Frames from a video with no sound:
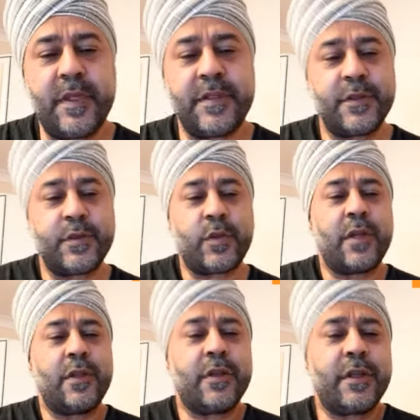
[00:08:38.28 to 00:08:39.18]
So quite
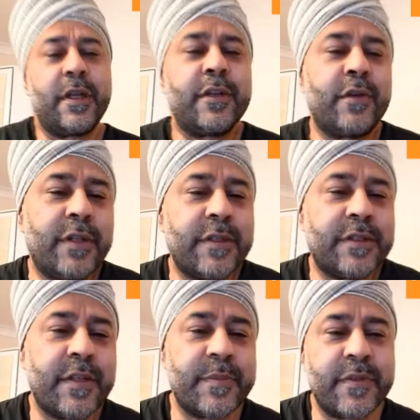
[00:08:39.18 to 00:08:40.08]
a lot going on in
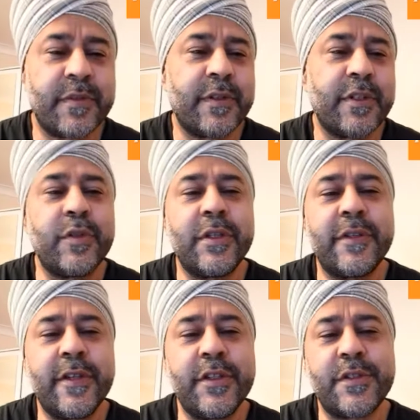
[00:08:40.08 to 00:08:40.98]
terms of new
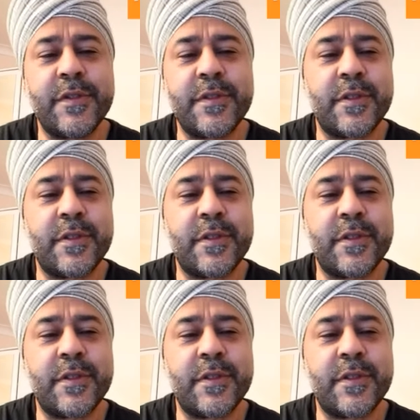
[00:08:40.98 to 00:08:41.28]
innovation.